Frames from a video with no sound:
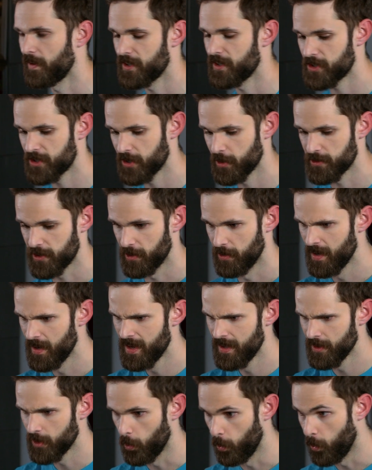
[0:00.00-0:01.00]
and it shows the
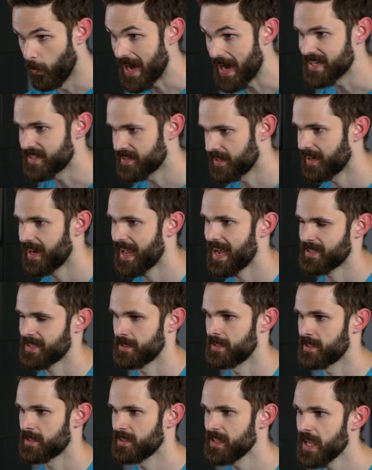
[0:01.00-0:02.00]
the weight that it has
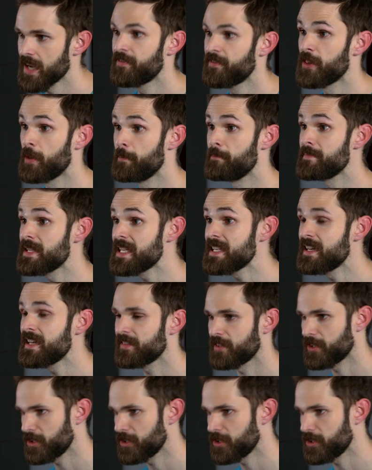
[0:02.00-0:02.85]
in his life and the meaning,